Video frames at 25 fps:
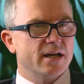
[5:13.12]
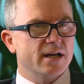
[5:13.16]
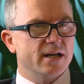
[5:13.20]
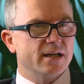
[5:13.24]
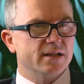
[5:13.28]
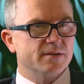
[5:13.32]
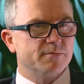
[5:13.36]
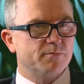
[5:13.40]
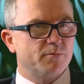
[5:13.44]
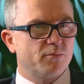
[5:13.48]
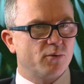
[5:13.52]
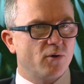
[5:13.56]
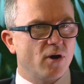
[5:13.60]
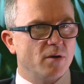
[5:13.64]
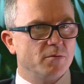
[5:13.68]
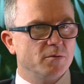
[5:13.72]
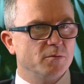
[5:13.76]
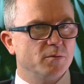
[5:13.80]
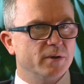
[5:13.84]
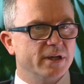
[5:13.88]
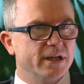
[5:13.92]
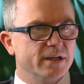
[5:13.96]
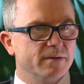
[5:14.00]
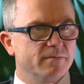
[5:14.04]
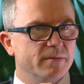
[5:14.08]
is
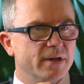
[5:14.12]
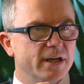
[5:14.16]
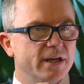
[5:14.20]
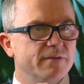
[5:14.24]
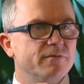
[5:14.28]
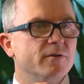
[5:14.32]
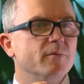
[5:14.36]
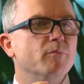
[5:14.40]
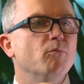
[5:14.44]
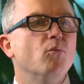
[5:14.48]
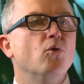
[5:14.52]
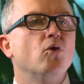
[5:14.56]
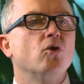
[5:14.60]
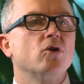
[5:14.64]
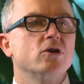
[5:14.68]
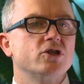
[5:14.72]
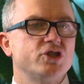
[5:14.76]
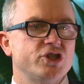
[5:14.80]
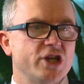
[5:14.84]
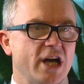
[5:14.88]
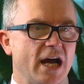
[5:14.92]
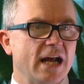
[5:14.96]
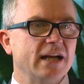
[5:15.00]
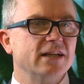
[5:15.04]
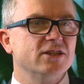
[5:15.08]
probably even more
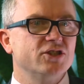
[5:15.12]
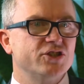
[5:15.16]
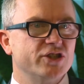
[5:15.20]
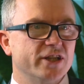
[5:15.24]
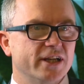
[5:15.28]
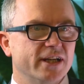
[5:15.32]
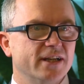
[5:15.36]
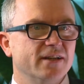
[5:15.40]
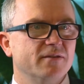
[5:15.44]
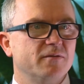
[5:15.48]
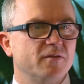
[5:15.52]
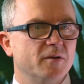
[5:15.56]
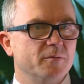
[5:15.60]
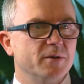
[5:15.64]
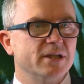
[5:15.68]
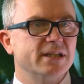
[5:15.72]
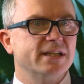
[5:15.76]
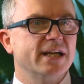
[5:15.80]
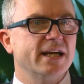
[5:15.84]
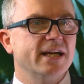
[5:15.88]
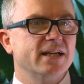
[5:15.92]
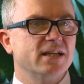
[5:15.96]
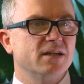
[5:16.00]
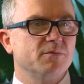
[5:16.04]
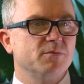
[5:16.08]
challenging from a
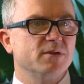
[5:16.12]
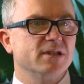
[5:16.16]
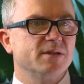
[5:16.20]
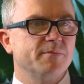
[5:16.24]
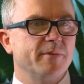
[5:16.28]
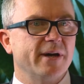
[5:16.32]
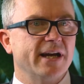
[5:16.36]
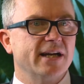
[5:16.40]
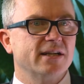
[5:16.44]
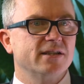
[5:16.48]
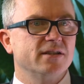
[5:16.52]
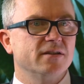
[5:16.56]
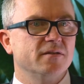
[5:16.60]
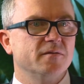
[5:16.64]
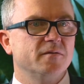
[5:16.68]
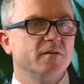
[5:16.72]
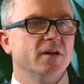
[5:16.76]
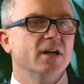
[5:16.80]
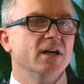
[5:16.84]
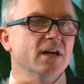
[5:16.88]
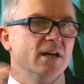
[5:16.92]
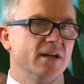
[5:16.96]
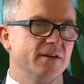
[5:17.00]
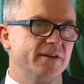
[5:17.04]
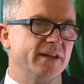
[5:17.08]
data perspective
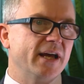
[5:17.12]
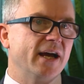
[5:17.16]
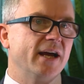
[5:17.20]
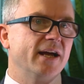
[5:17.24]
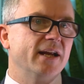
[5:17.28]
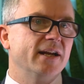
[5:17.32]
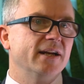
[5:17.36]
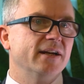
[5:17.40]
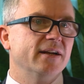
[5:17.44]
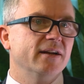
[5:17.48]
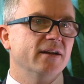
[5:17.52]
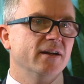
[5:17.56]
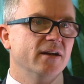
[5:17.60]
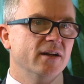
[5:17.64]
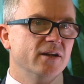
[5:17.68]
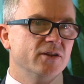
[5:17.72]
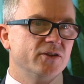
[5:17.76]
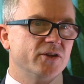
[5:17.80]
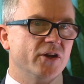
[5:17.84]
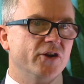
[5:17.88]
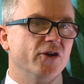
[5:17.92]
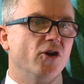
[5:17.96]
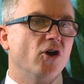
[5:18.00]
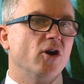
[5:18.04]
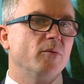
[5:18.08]
than
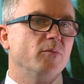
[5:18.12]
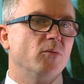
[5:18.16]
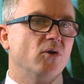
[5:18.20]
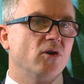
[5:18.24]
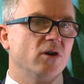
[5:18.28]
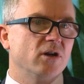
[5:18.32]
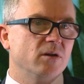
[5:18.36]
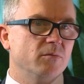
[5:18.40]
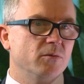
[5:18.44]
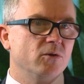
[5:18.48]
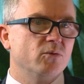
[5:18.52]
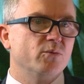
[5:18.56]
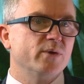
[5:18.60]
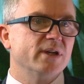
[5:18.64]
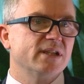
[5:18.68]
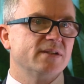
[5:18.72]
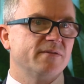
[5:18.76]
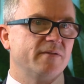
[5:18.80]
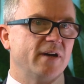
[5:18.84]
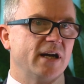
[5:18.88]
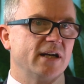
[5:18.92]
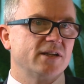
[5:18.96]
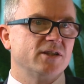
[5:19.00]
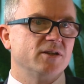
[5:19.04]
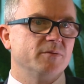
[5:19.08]
the non-modelable
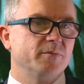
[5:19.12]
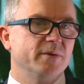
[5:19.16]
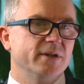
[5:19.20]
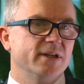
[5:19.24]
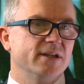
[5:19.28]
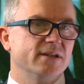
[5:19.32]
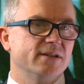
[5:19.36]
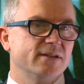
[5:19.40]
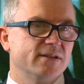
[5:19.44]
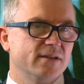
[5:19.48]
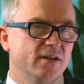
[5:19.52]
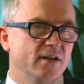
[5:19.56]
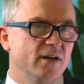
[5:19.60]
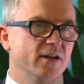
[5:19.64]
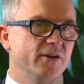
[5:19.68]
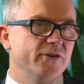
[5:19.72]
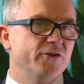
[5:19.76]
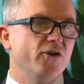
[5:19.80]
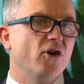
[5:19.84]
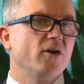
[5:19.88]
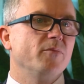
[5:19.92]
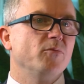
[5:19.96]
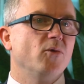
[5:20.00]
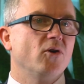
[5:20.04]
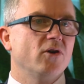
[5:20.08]
risk factor piece.
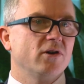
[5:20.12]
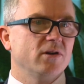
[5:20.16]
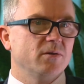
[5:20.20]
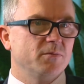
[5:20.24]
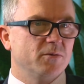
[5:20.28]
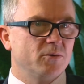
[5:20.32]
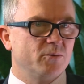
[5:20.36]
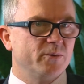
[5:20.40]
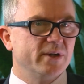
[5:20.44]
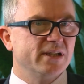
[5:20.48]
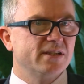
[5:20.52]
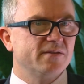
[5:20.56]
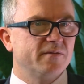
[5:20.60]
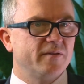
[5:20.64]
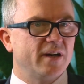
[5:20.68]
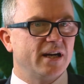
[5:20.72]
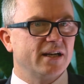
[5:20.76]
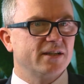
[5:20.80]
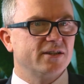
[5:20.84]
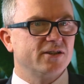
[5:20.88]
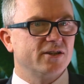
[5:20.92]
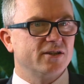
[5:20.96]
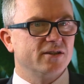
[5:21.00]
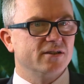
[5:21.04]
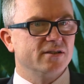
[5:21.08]
Non-modelable risk
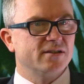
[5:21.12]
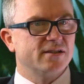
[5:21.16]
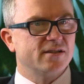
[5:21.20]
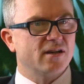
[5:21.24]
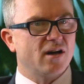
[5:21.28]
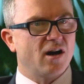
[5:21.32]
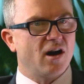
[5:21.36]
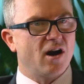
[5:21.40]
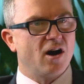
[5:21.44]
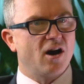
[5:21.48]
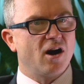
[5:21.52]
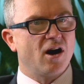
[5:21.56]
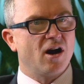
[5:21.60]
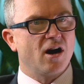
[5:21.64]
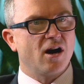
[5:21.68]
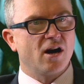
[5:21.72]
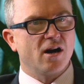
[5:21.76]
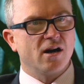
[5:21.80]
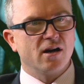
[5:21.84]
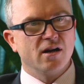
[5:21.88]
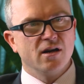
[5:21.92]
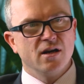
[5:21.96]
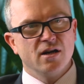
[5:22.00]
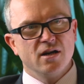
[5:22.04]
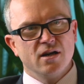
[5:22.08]
factors
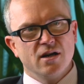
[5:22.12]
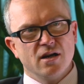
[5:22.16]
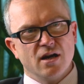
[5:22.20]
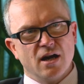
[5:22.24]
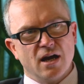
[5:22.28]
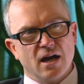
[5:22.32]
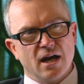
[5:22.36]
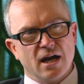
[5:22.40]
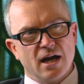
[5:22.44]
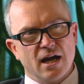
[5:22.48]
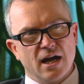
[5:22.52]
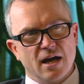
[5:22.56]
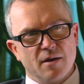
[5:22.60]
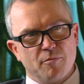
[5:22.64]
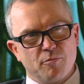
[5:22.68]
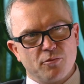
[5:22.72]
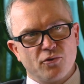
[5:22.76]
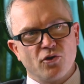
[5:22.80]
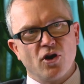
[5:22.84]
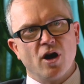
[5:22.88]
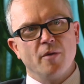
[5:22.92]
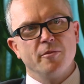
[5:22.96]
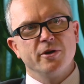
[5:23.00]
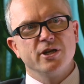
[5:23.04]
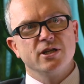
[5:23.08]
are uh,
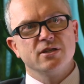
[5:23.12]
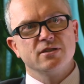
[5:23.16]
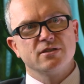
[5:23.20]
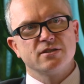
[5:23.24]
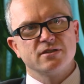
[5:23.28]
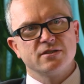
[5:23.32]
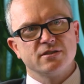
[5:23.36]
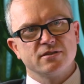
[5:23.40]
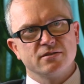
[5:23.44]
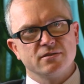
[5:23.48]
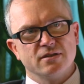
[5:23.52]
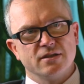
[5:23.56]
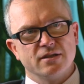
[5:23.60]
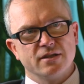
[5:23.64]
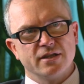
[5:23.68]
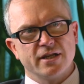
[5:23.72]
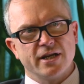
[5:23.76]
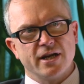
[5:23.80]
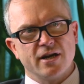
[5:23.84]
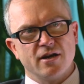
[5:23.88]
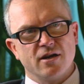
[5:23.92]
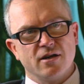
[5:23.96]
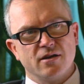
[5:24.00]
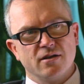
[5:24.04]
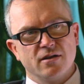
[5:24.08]
prominent.
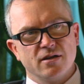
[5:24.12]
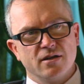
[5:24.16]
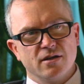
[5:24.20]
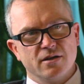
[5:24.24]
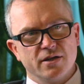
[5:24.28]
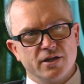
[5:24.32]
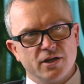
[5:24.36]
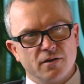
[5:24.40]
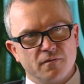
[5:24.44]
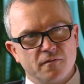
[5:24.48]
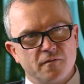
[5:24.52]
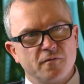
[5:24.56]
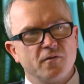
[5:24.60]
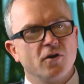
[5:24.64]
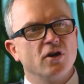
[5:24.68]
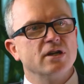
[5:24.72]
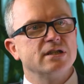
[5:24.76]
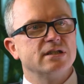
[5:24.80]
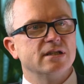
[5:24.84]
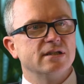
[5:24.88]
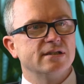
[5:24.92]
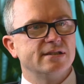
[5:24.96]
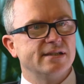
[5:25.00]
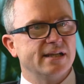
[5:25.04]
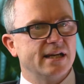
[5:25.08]
They're you know,
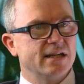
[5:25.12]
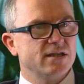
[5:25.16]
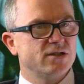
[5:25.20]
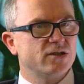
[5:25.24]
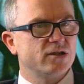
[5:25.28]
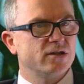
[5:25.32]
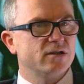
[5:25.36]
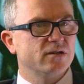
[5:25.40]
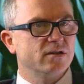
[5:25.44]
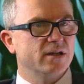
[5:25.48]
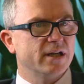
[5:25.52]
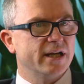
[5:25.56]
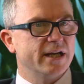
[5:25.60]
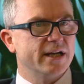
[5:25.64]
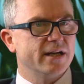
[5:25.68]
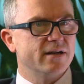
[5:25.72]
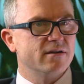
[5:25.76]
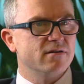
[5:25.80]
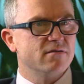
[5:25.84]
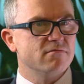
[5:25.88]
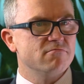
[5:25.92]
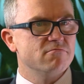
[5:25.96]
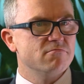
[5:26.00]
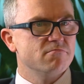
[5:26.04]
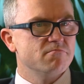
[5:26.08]
front and center
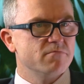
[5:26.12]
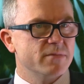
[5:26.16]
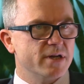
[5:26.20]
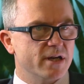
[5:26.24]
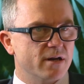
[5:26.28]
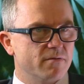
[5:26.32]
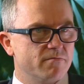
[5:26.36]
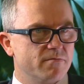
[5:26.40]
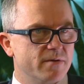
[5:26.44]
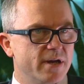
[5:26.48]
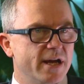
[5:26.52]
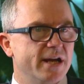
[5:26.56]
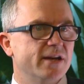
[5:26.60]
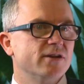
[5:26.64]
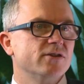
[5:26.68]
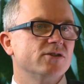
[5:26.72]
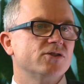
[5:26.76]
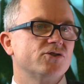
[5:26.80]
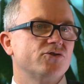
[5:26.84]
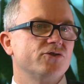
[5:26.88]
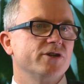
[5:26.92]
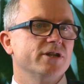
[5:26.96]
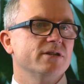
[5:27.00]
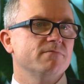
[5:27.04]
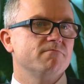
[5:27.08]
in you know,
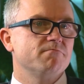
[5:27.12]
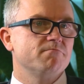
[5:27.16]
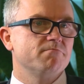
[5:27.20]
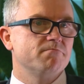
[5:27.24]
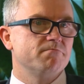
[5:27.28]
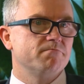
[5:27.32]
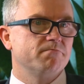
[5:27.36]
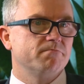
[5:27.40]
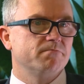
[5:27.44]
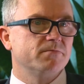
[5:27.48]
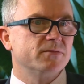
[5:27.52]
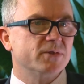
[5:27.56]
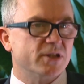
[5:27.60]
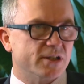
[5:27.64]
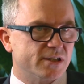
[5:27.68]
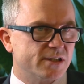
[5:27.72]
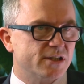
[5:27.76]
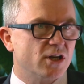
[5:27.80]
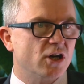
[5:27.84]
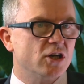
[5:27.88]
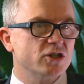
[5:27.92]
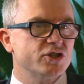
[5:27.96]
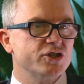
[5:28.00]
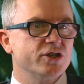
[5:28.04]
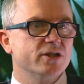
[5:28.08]
industry
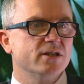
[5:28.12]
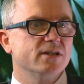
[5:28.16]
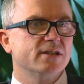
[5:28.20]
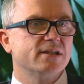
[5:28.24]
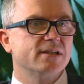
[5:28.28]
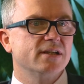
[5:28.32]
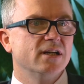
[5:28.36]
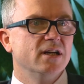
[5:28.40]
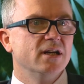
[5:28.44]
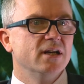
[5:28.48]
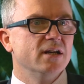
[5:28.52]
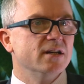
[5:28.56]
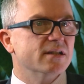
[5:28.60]
discussions